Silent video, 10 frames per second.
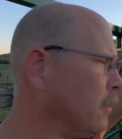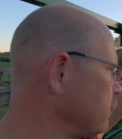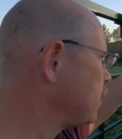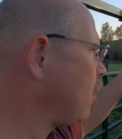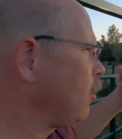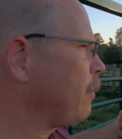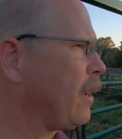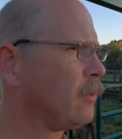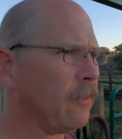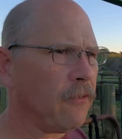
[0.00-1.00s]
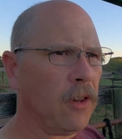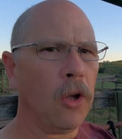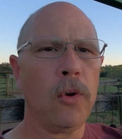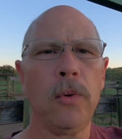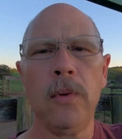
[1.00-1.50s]
It's all about the
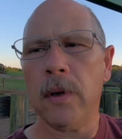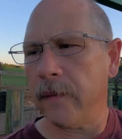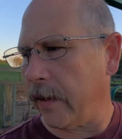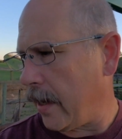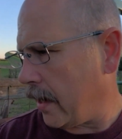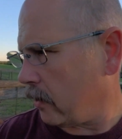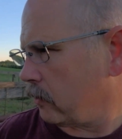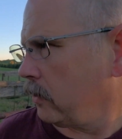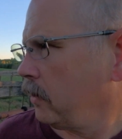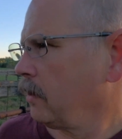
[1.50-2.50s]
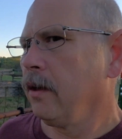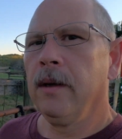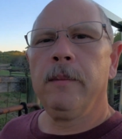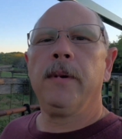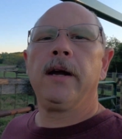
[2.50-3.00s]
flow of the cattle.
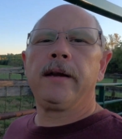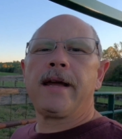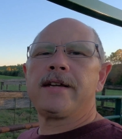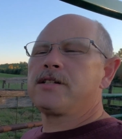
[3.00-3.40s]
But as